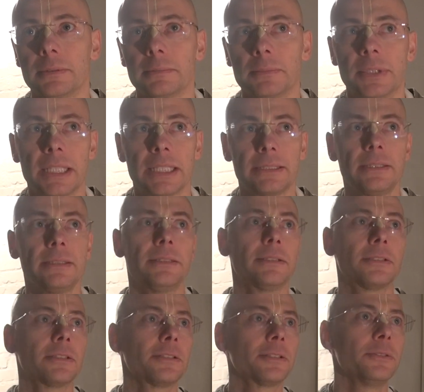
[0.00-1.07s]
But actually the
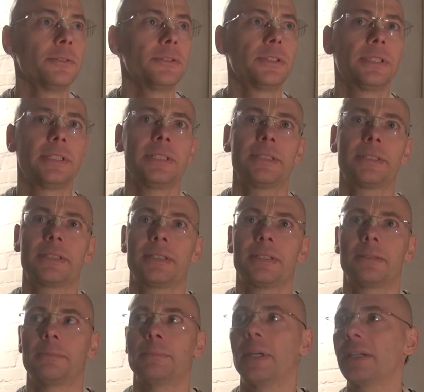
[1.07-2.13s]
conclusion is
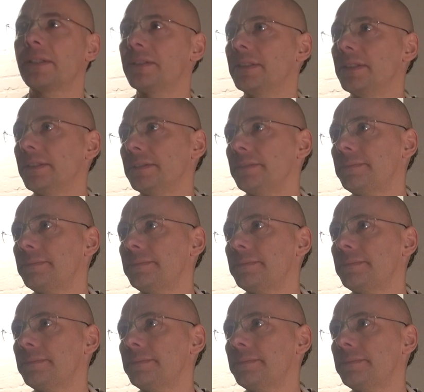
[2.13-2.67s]
bhakti.